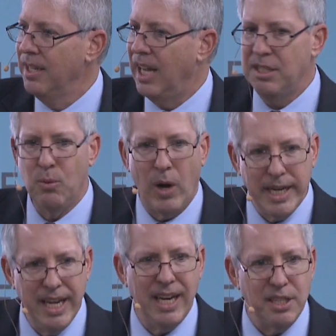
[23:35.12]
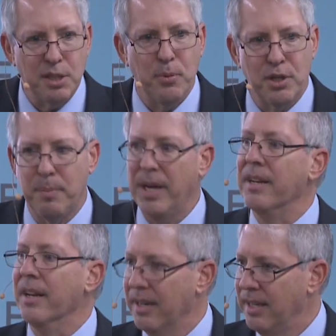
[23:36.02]
I said, why can't I just push a
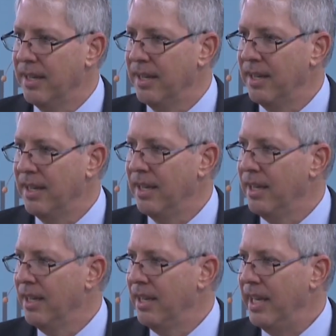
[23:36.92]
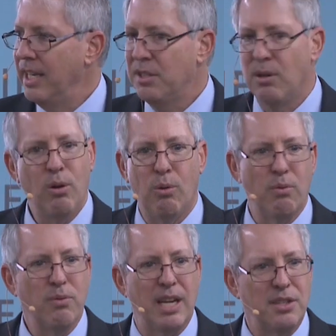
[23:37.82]
button? And they said, oh,
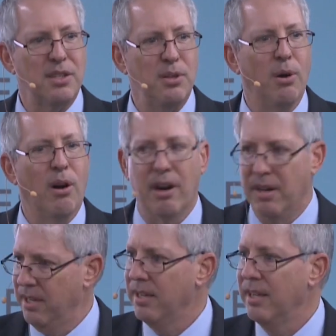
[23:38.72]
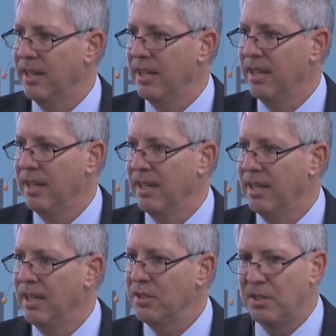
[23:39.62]
that's too hard.
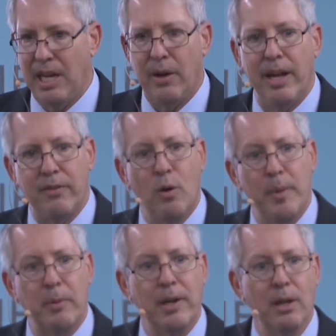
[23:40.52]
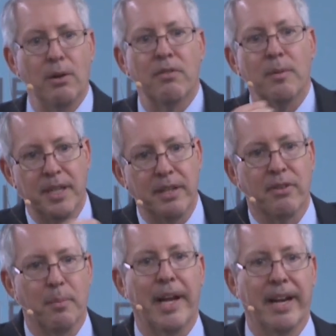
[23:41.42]
So now I have a home equity loan from a
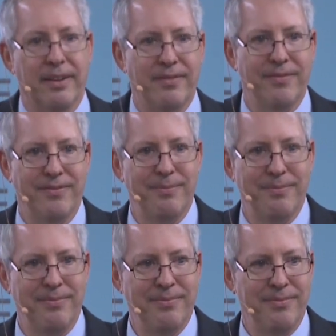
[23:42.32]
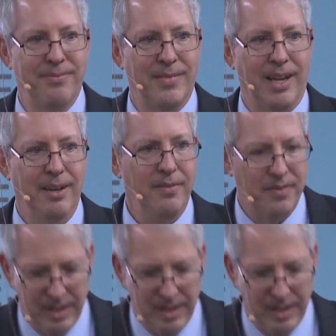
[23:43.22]
different bank. Okay?